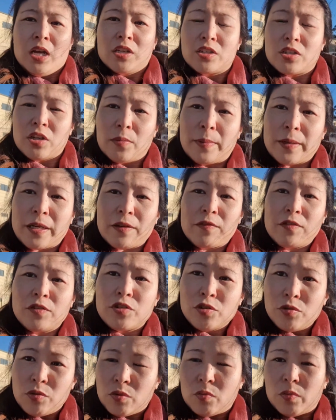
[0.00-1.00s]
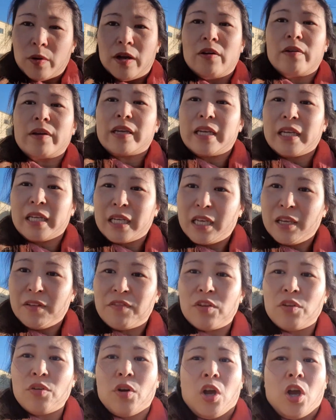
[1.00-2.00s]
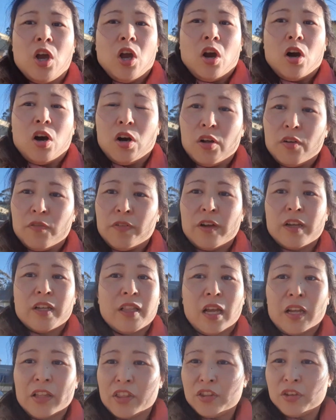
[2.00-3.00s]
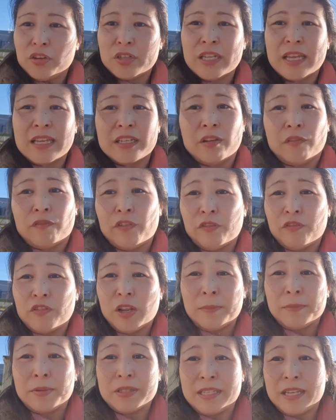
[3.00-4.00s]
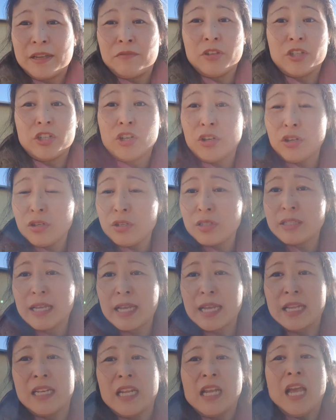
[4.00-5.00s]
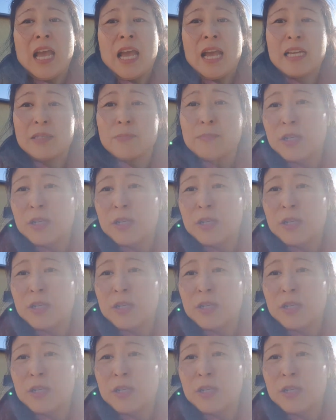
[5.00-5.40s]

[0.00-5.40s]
So, but if you do it well, it can give you over like 13 to 15% returns, and as